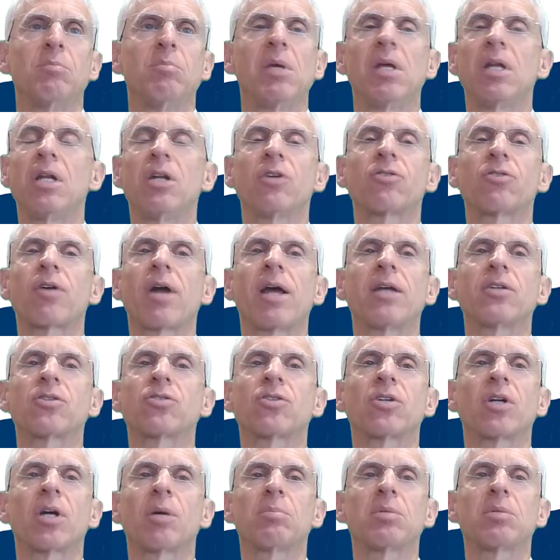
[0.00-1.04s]
meeting
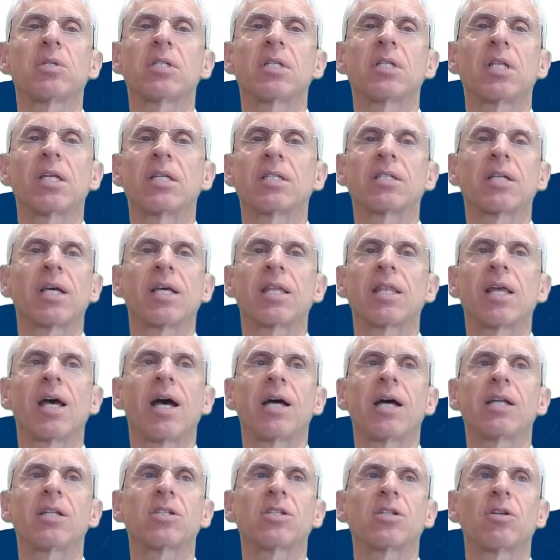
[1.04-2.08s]
transcripts, things like
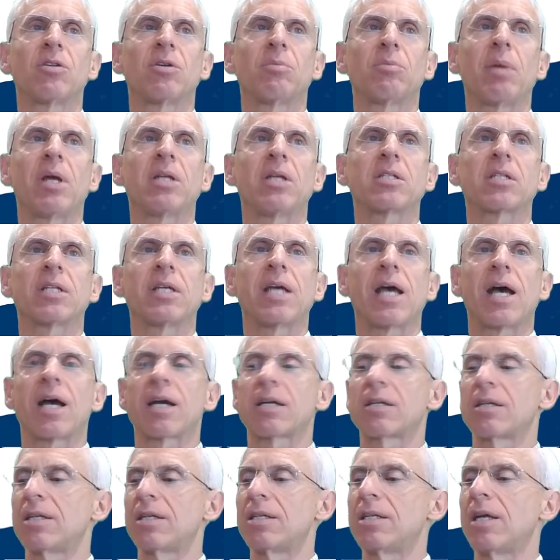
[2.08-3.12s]
that. So they basically
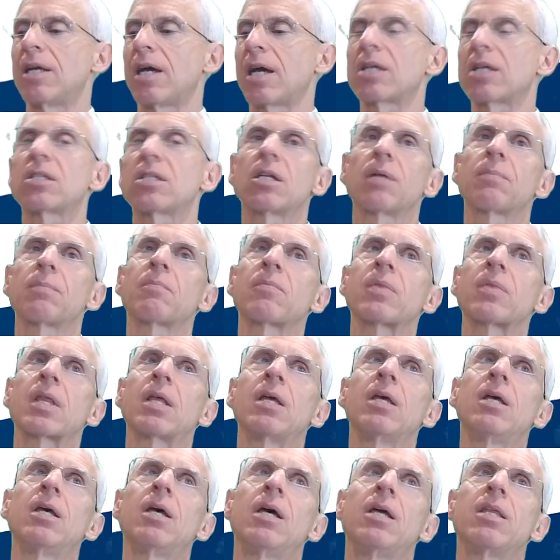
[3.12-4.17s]
act on text.
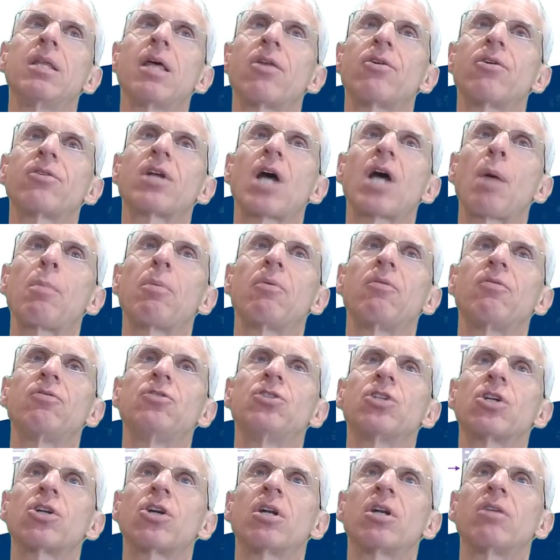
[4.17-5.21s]
The other type of
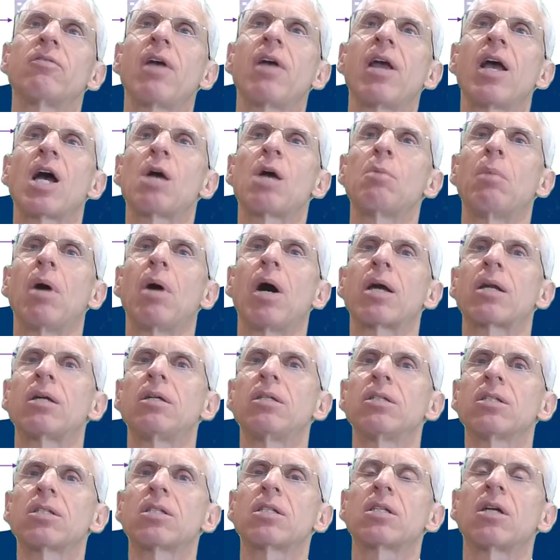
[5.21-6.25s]
generative AI
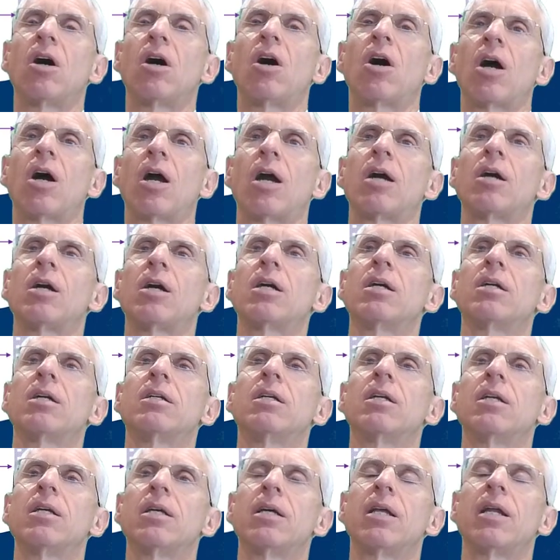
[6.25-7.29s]
models are,
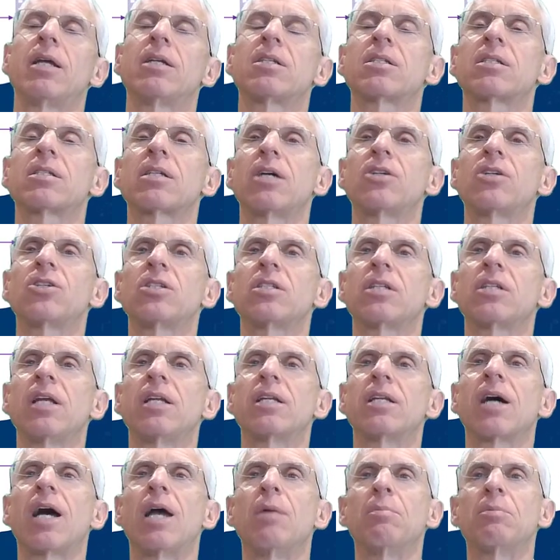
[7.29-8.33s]
I shouldn't say
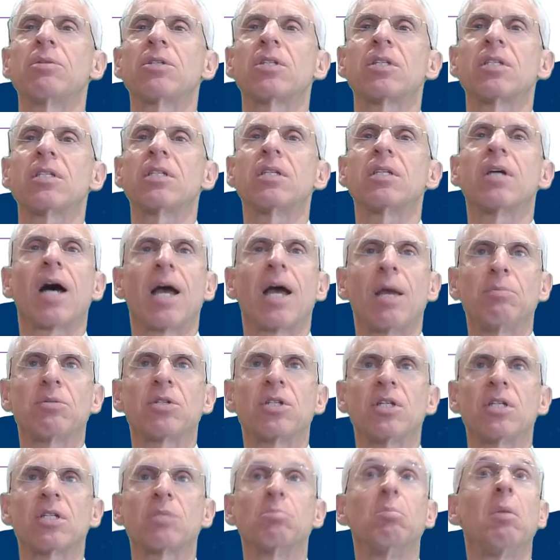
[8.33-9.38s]
types,
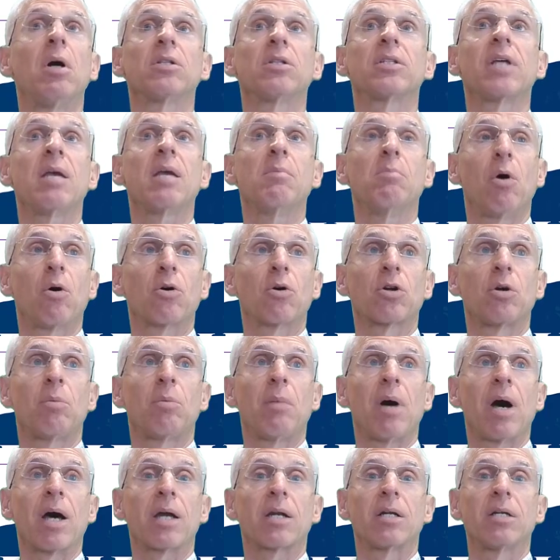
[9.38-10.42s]
it's multimodal
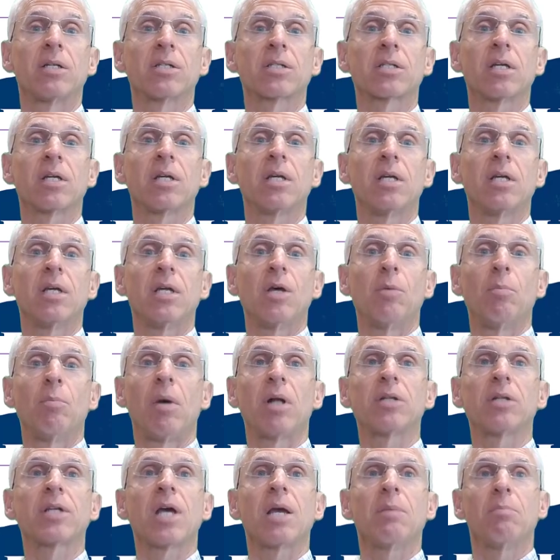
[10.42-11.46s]
models.
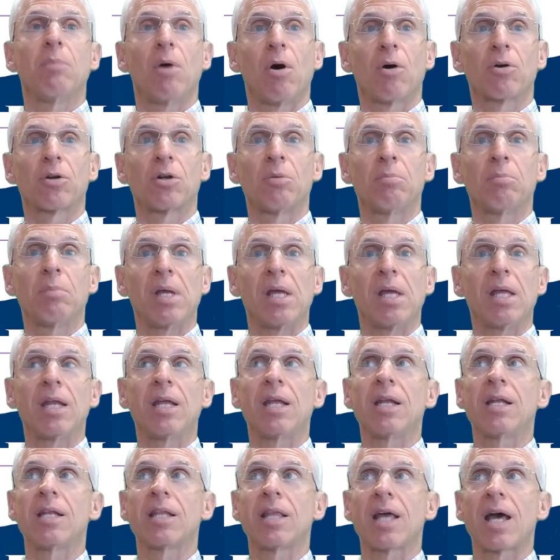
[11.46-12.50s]
Multimodal
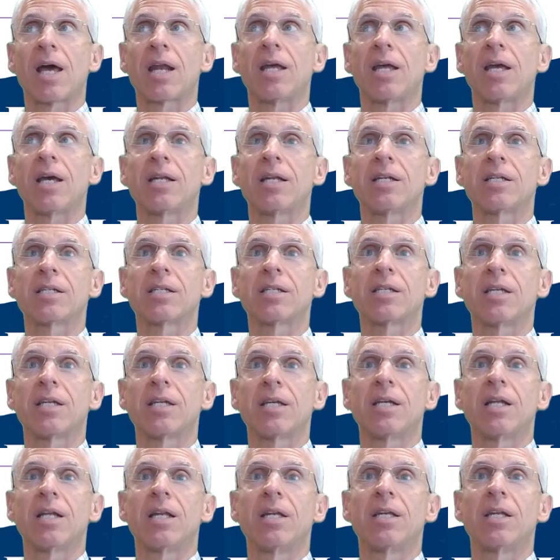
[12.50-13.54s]
meaning that it
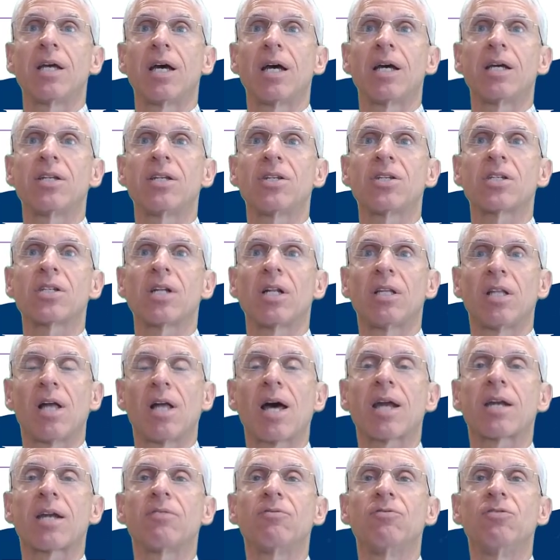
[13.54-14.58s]
does a
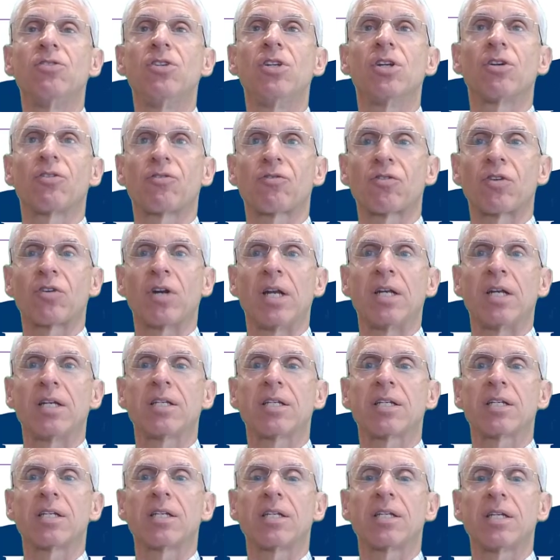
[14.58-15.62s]
lot of
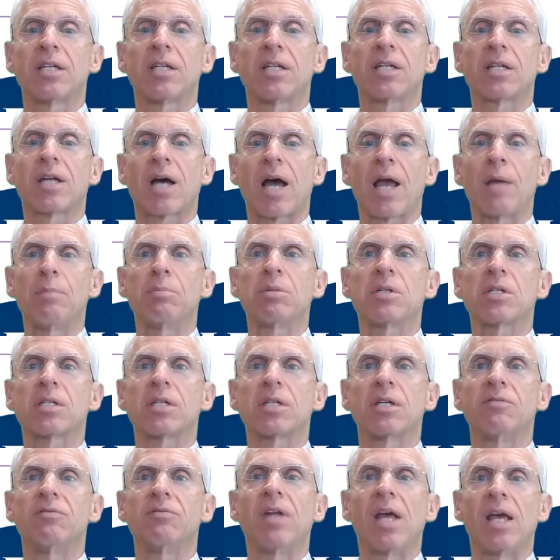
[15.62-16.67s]
different types
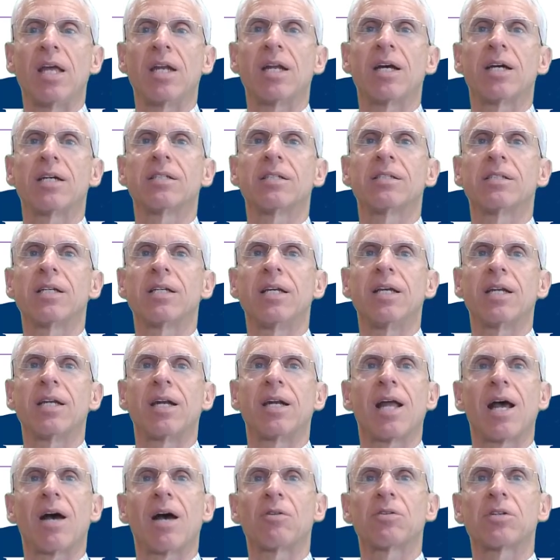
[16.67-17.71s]
of data in
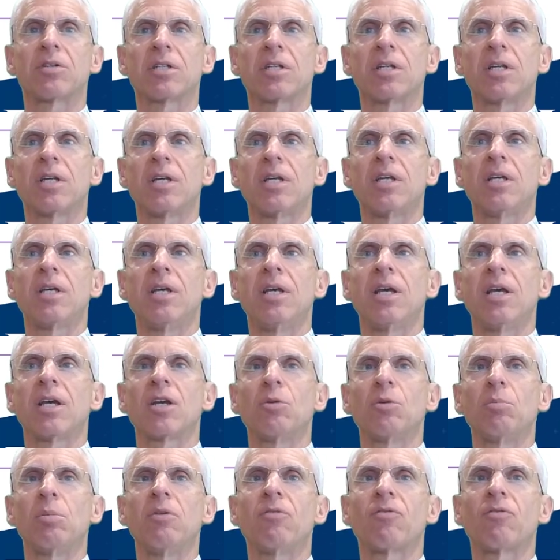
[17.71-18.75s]
and out. It
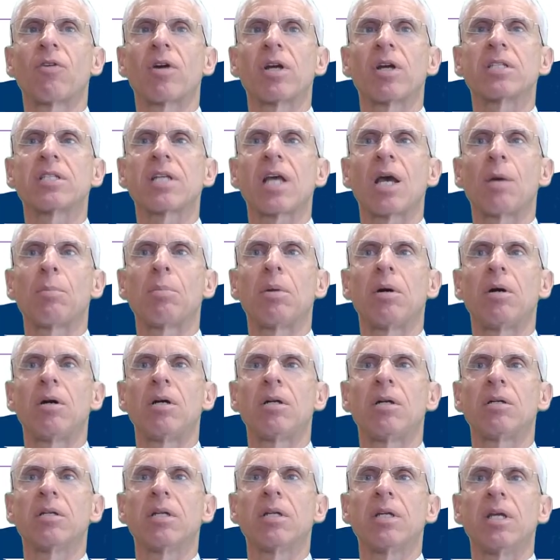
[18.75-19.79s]
could be, for
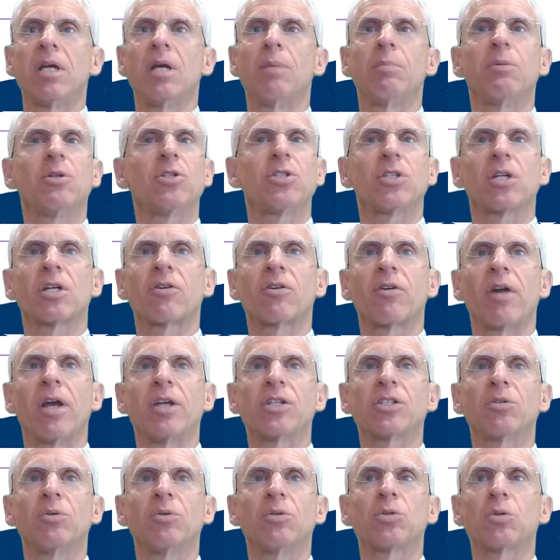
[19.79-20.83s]
example, image
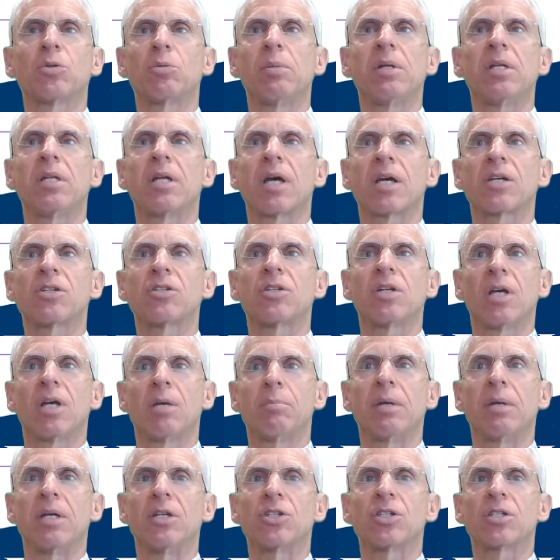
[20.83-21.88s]
generation, which would be text to
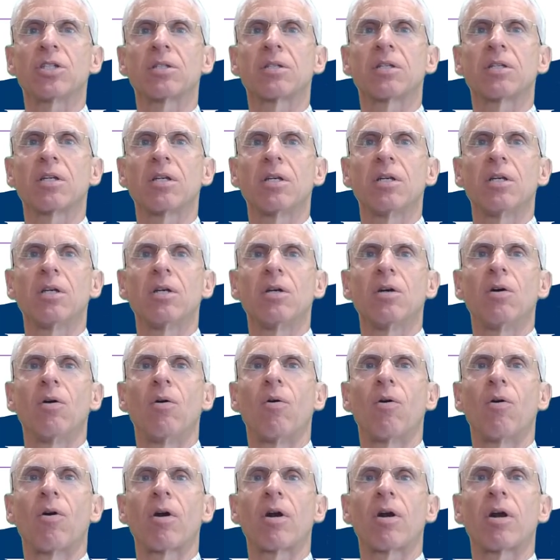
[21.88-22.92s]
image,
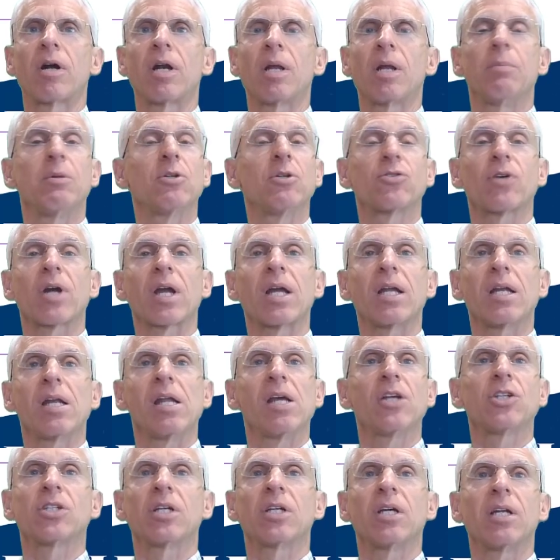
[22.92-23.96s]
or image
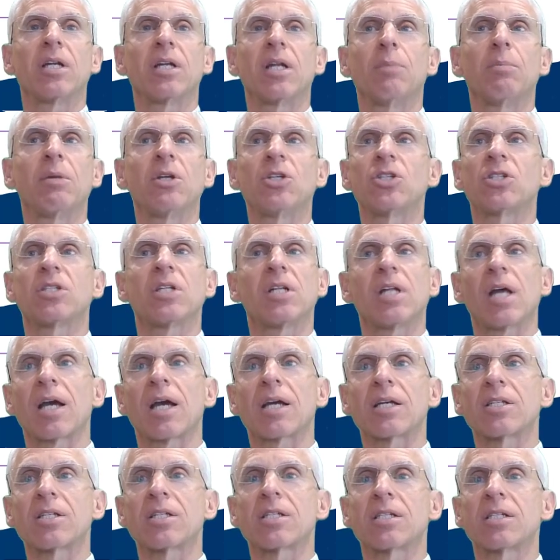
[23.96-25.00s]
recognition, image to
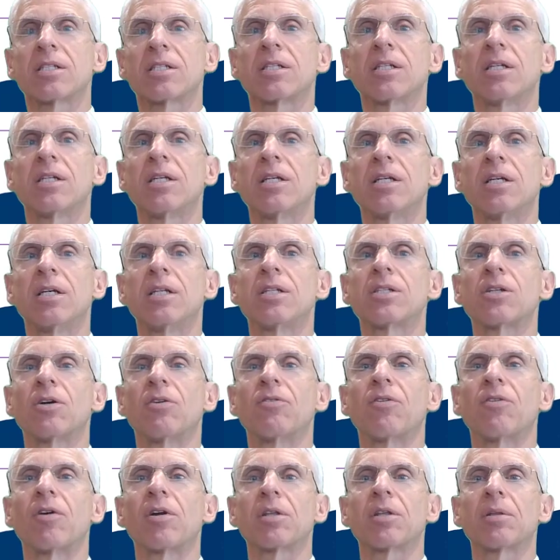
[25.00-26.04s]
text, and so
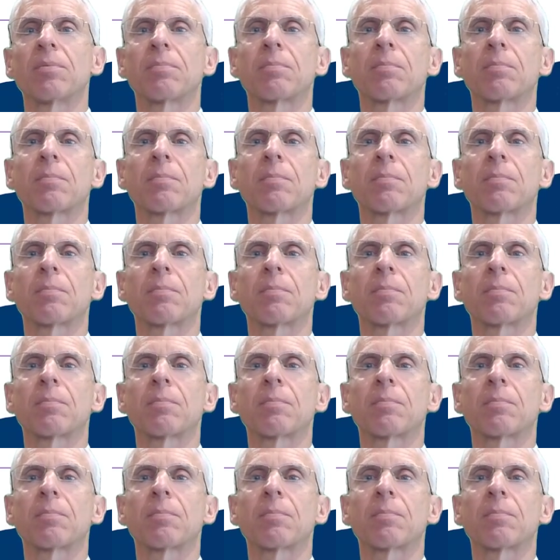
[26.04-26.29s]
forth.